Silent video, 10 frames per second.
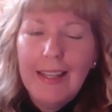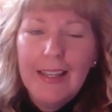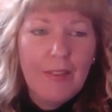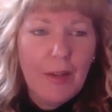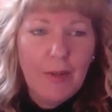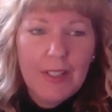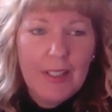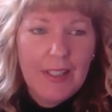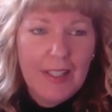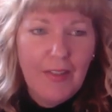And if that
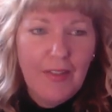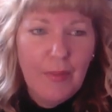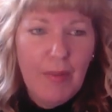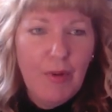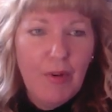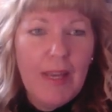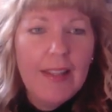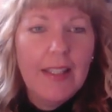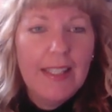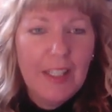wasn't enough, people who
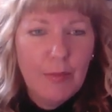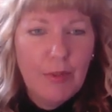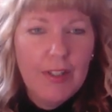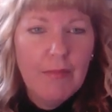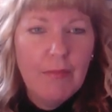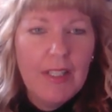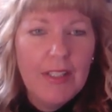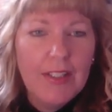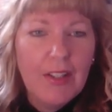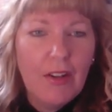make the leaderboard
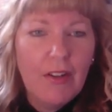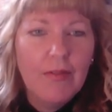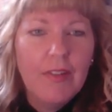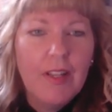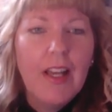must solve